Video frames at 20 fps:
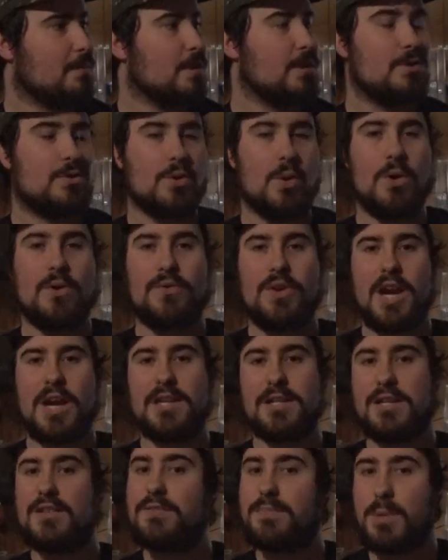short
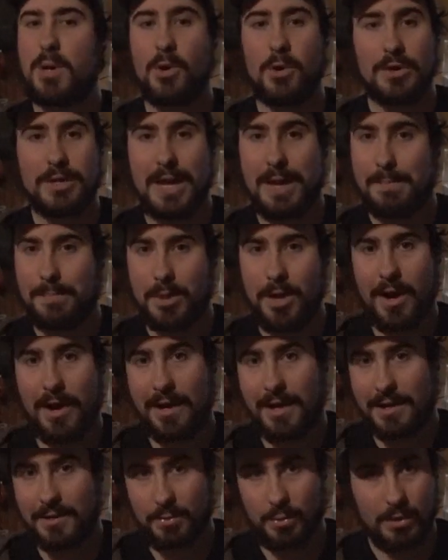runs of prototype
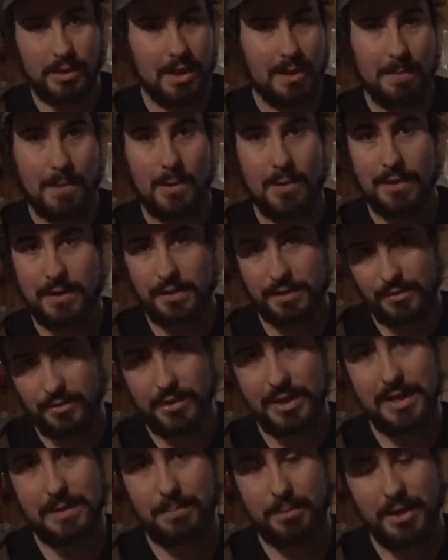products will come out as
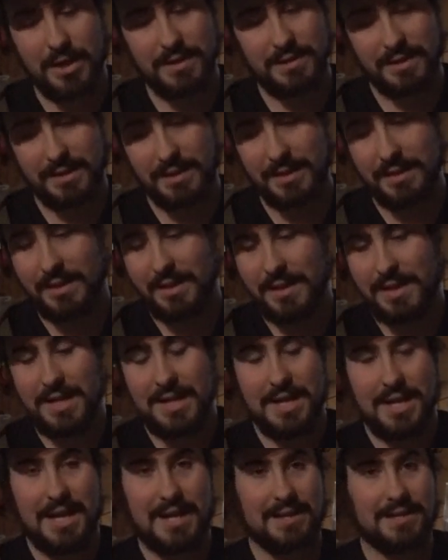3D printed
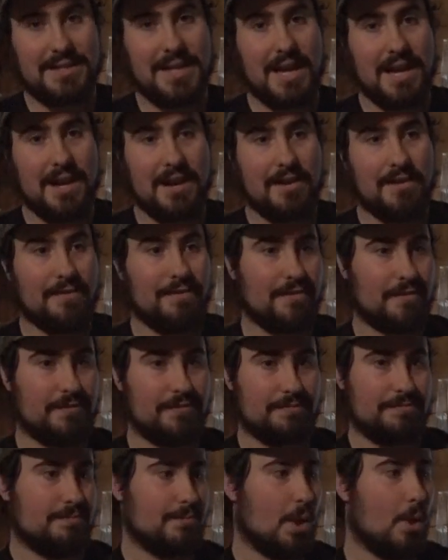instead
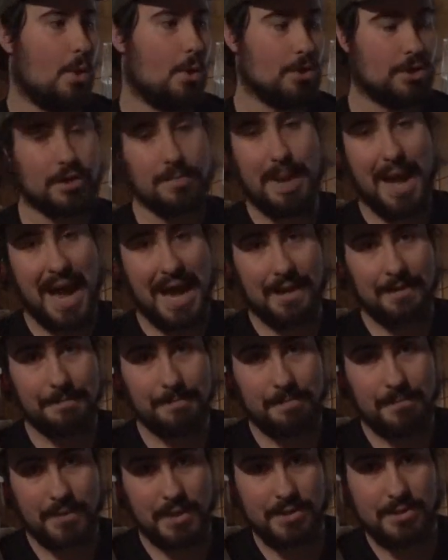of the whole shebang.
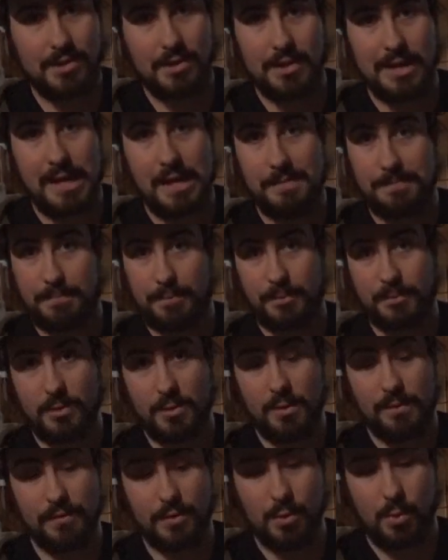This will
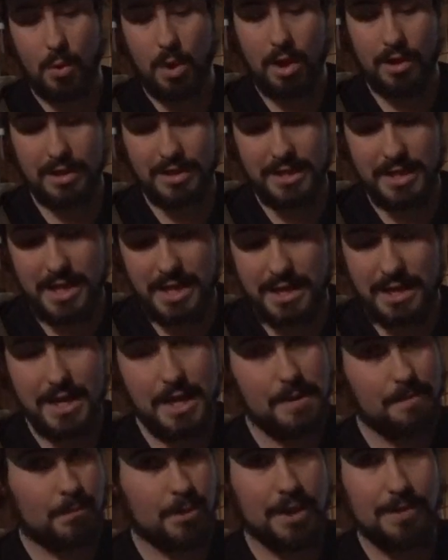improve quality,
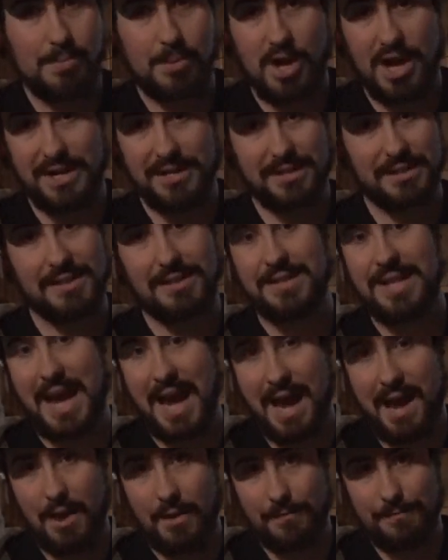bring prices
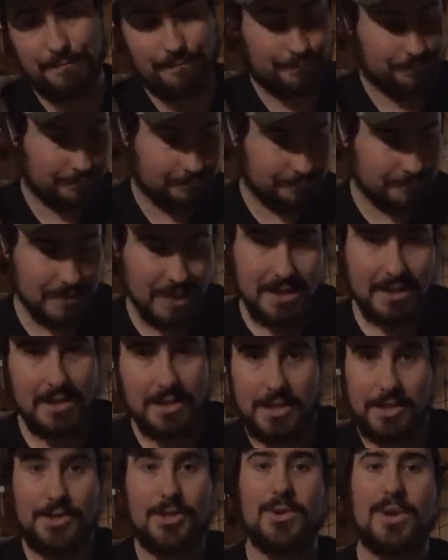down.
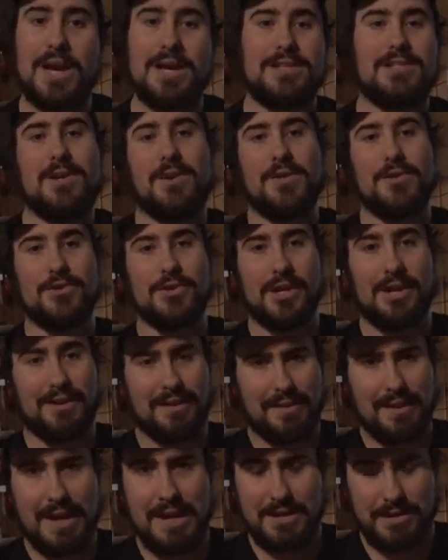You guys know the drill.
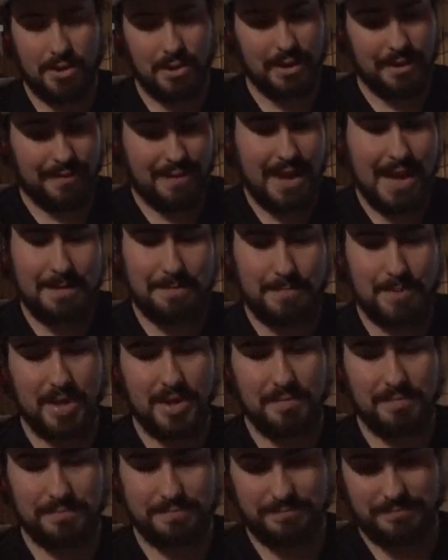Not only that,
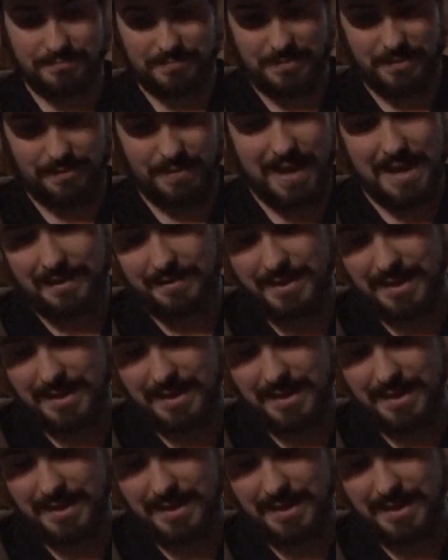but the fact